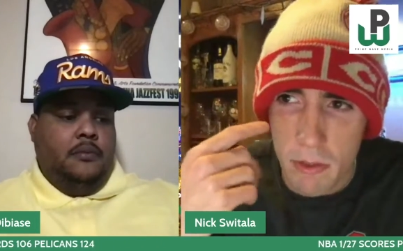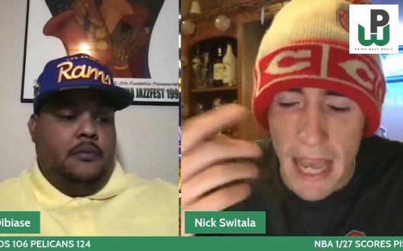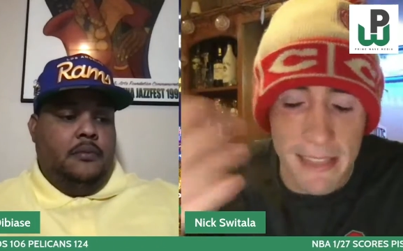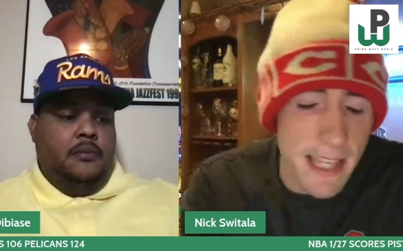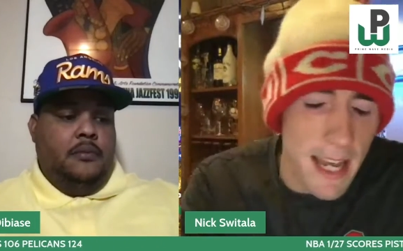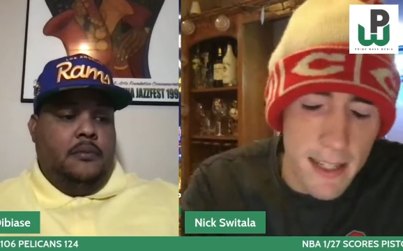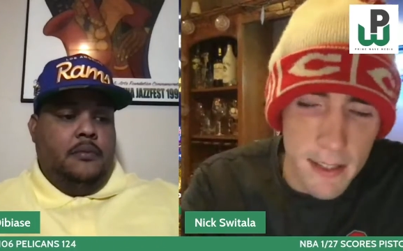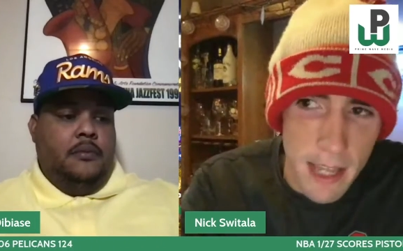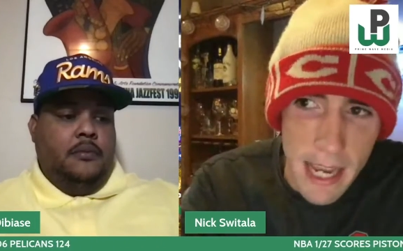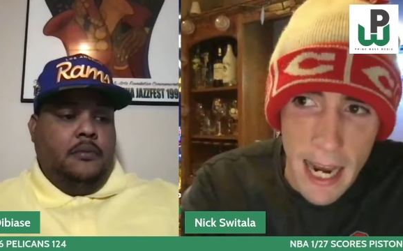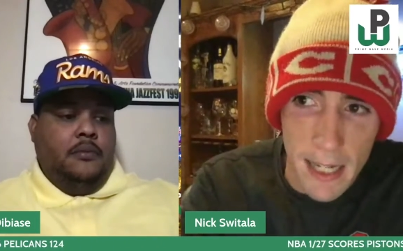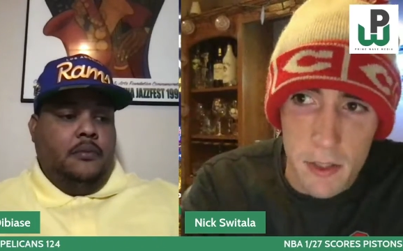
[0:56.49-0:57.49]
Speaker 1: at the end
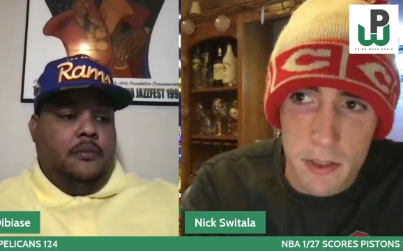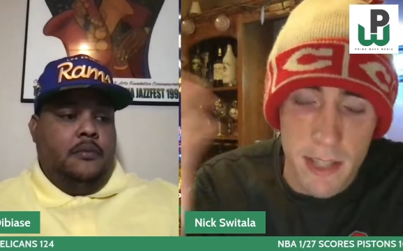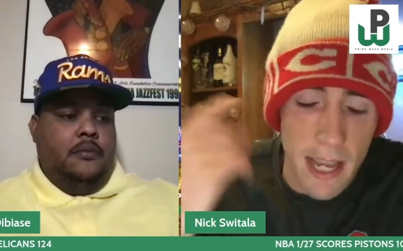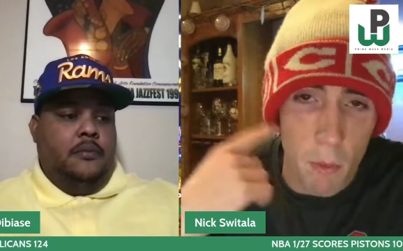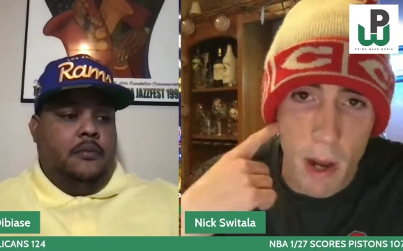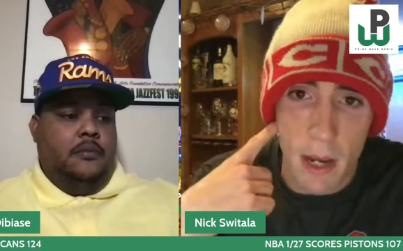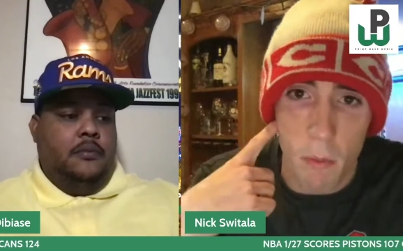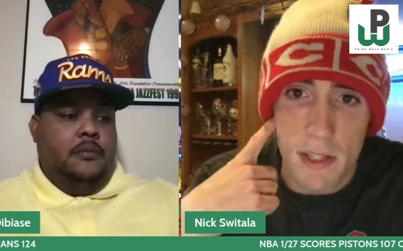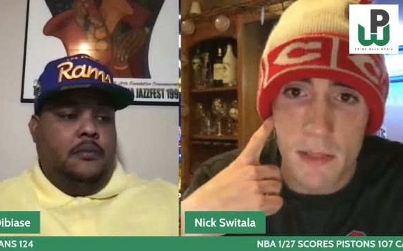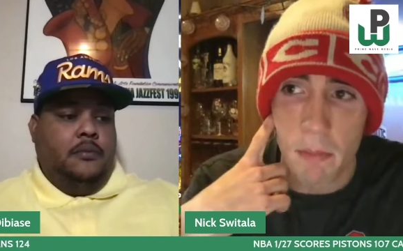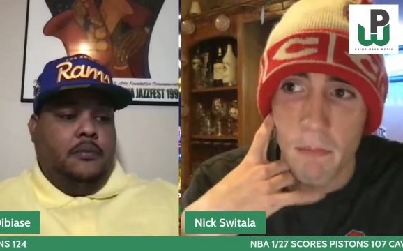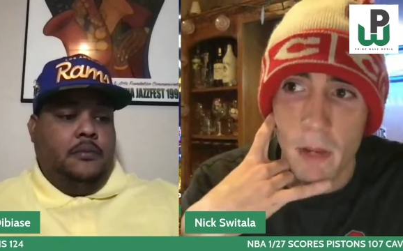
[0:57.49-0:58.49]
of the day, I understand why it
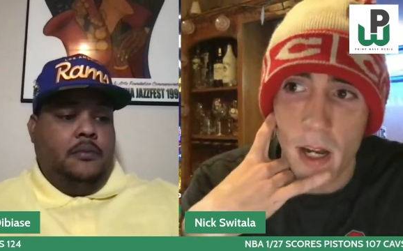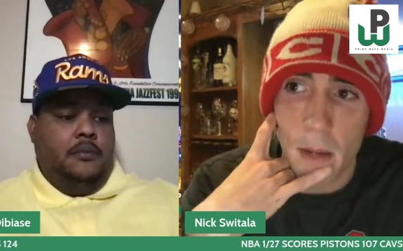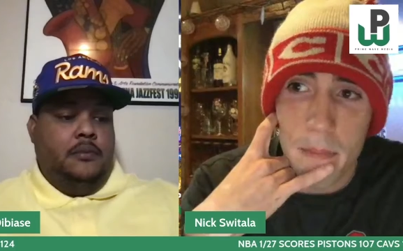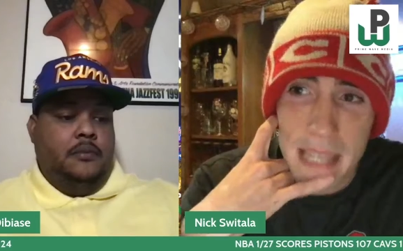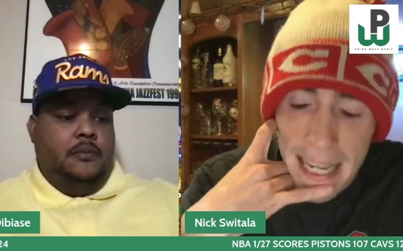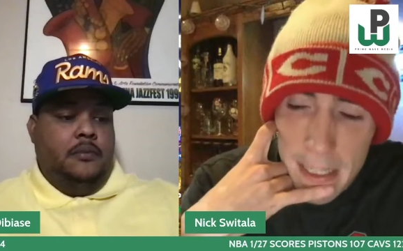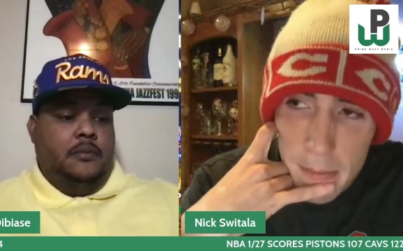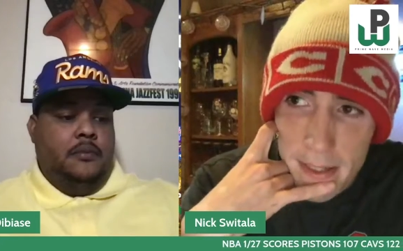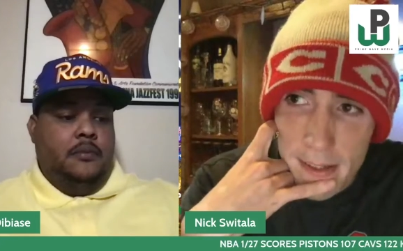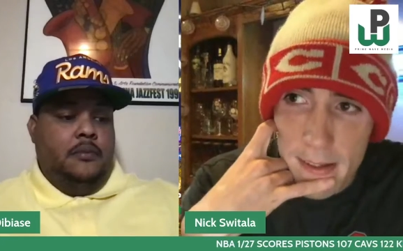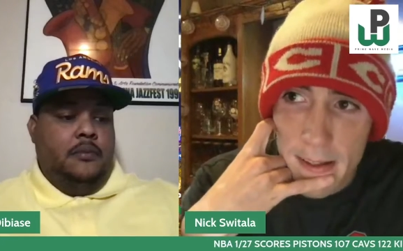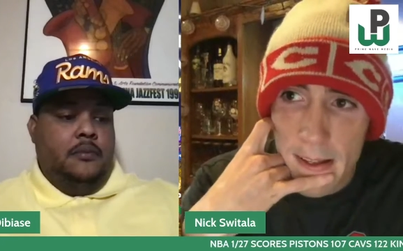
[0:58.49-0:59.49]
wasn't uh,
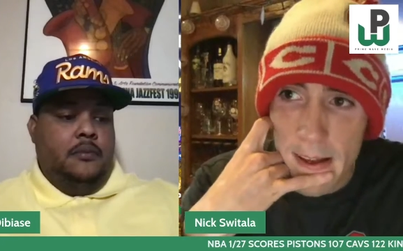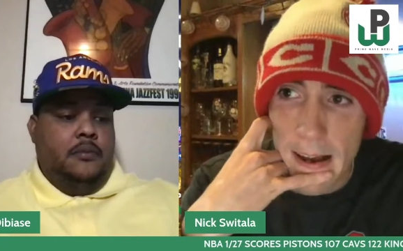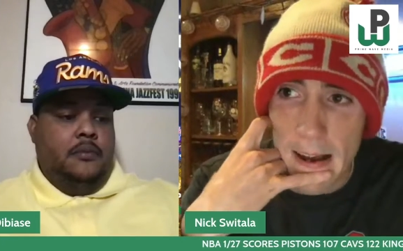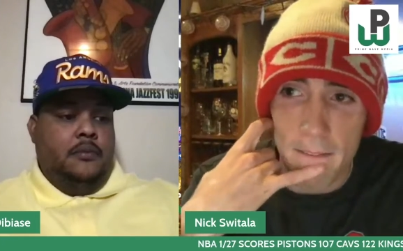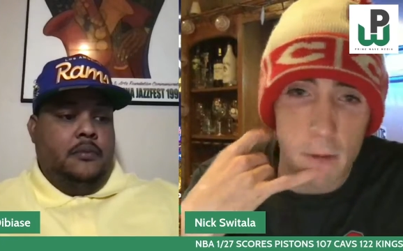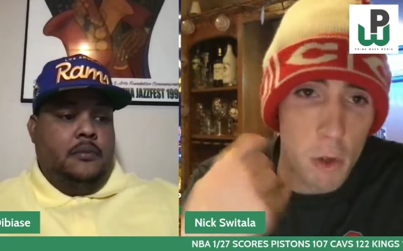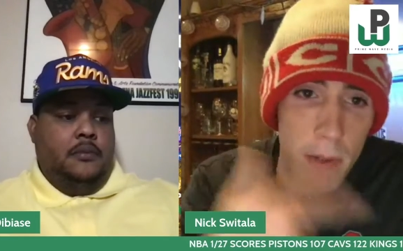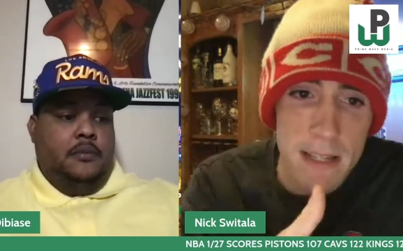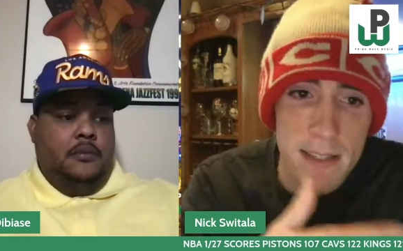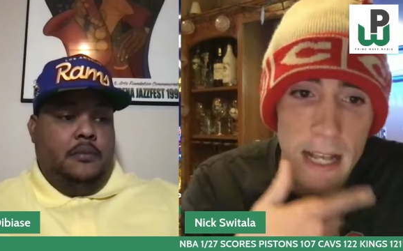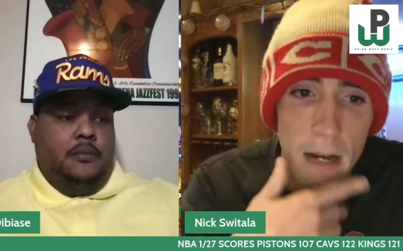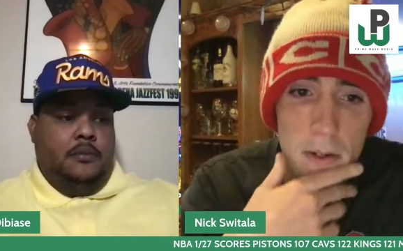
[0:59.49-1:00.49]
Bieniemy uh, for a
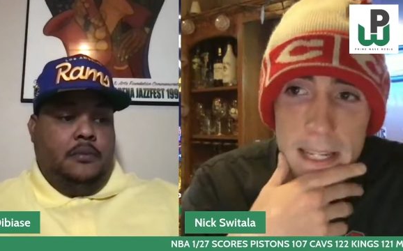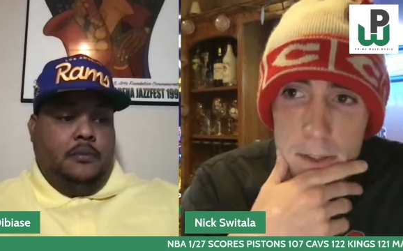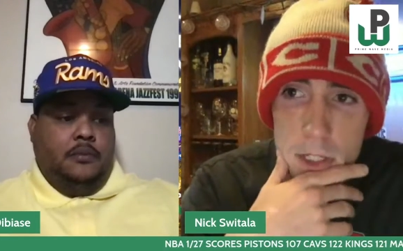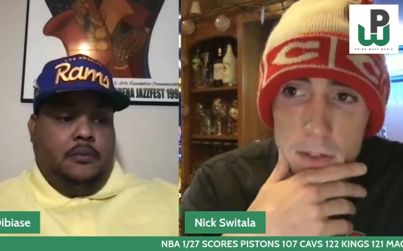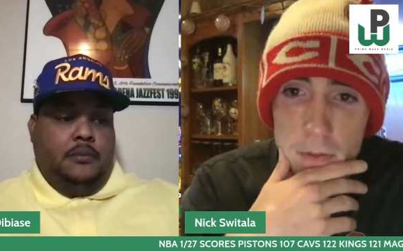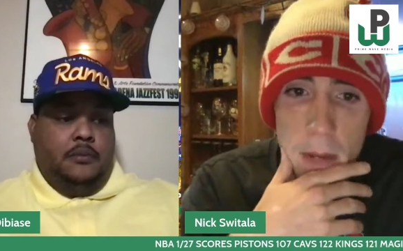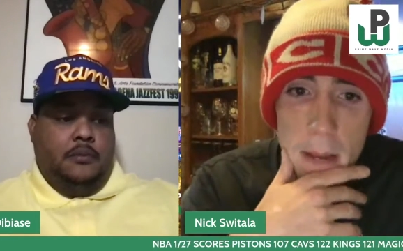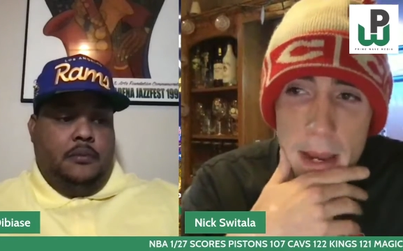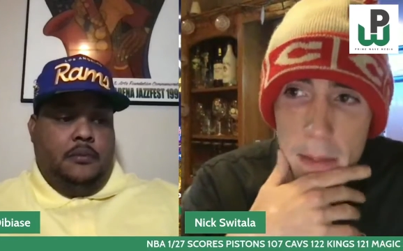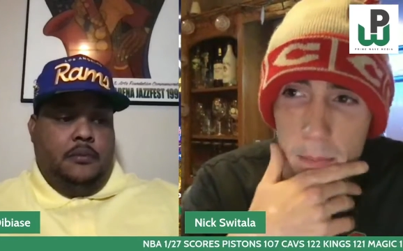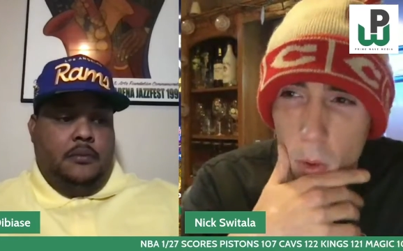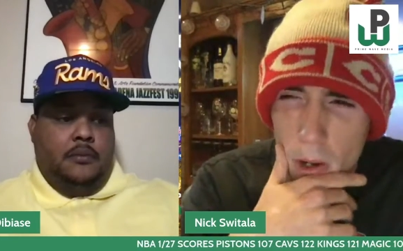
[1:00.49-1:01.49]
reason I'll get to for
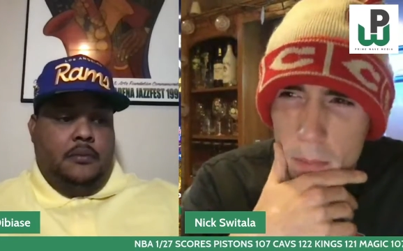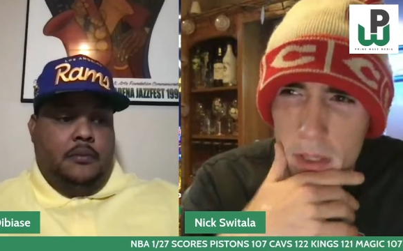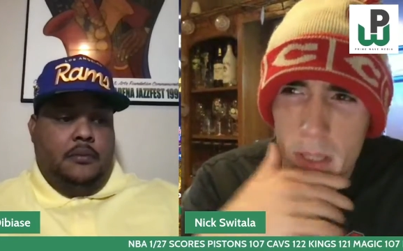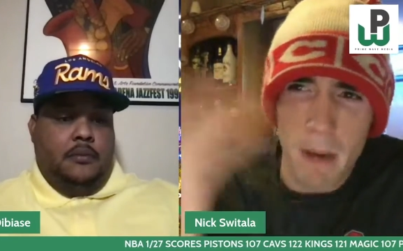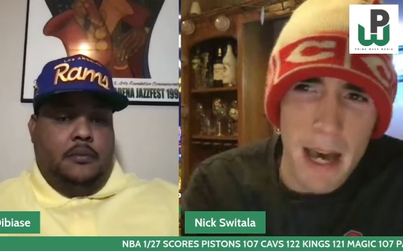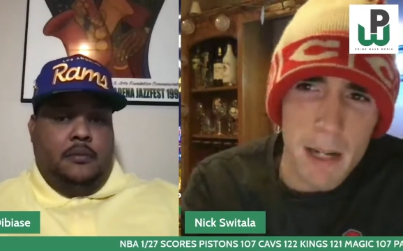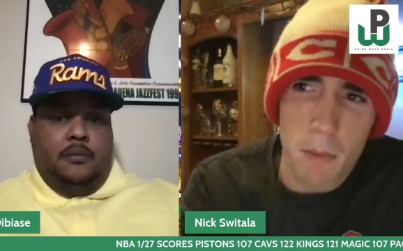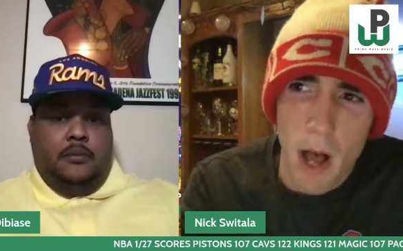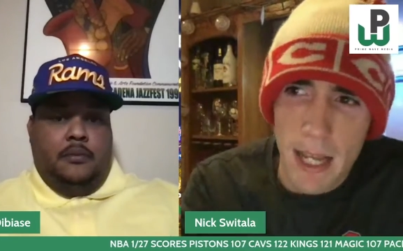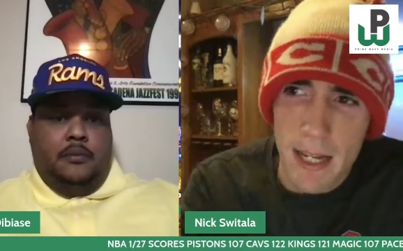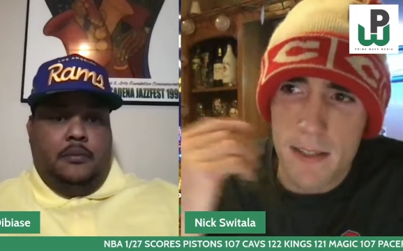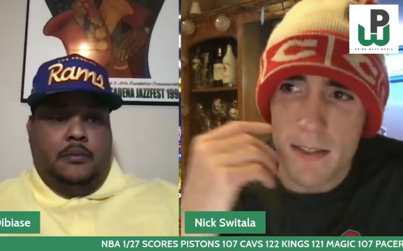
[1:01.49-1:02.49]
my main point. But the bottom
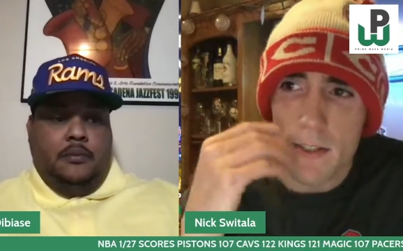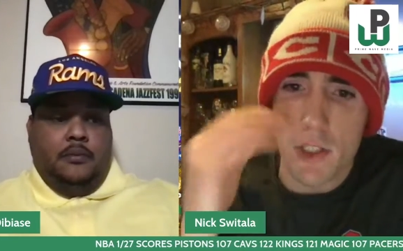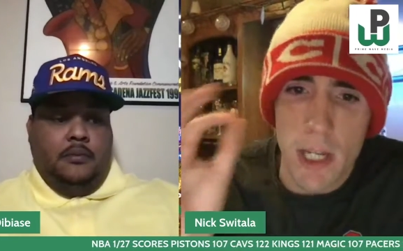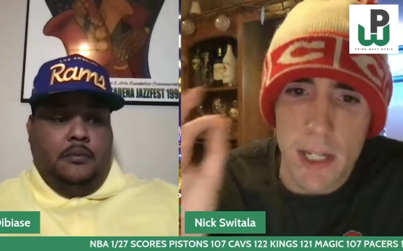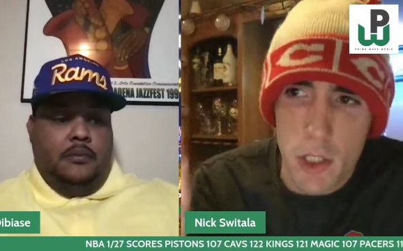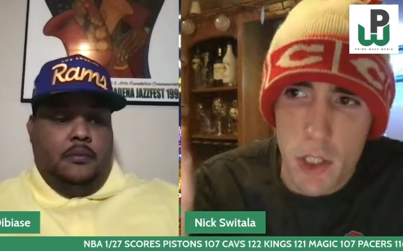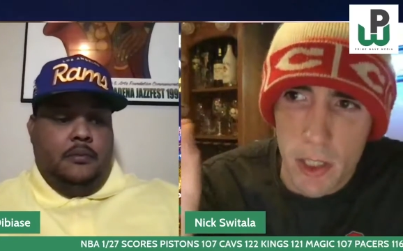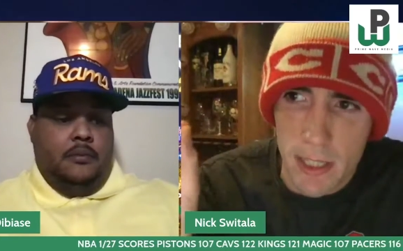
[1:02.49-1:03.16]
line is, is it's it's good